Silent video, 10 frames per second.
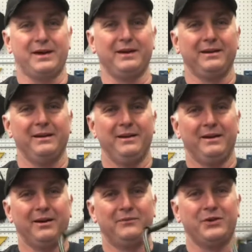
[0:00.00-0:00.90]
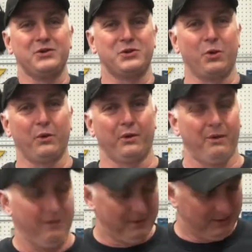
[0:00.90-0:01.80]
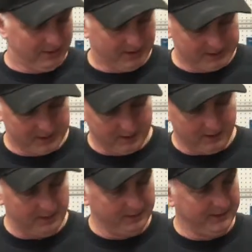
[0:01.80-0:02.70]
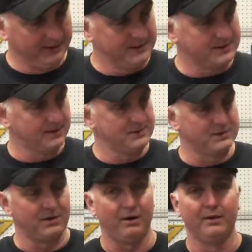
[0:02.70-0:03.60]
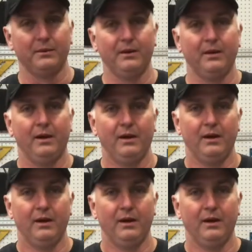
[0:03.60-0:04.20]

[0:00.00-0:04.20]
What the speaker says: like a foot shorter. He said, oh man, I'm sorry, but